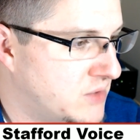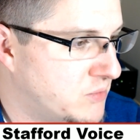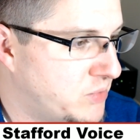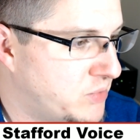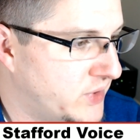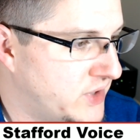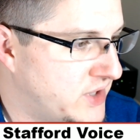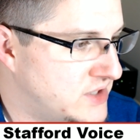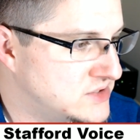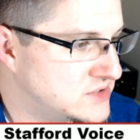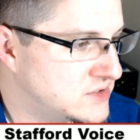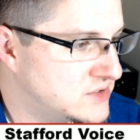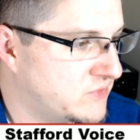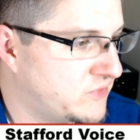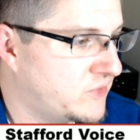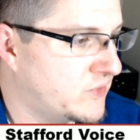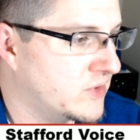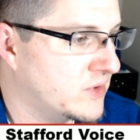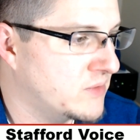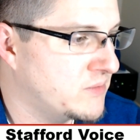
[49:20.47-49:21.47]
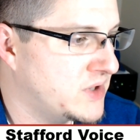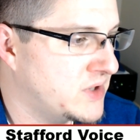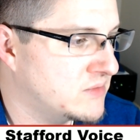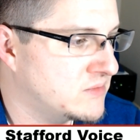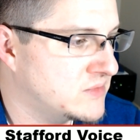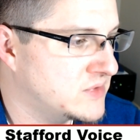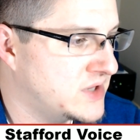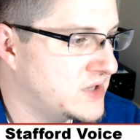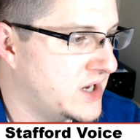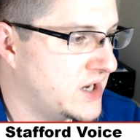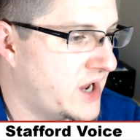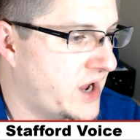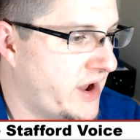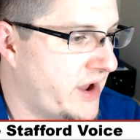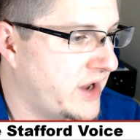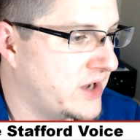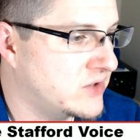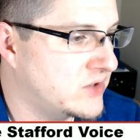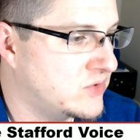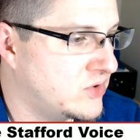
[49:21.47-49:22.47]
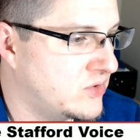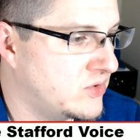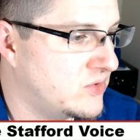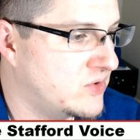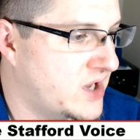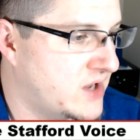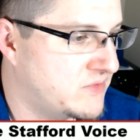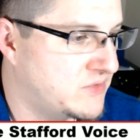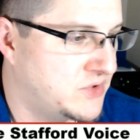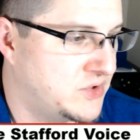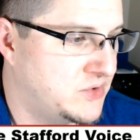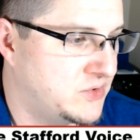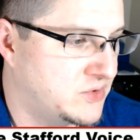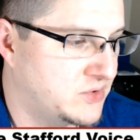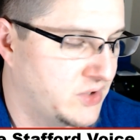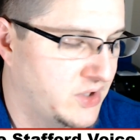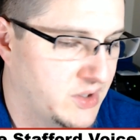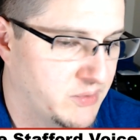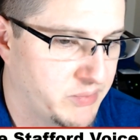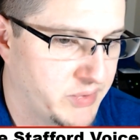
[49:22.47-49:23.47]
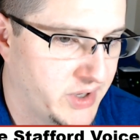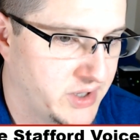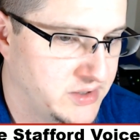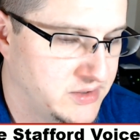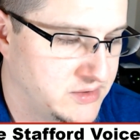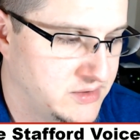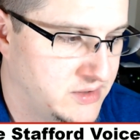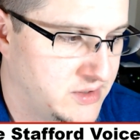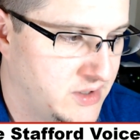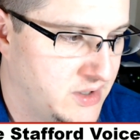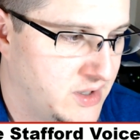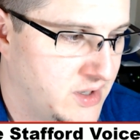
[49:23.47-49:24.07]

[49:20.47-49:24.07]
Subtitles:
please inform him that I too have a nuclear button,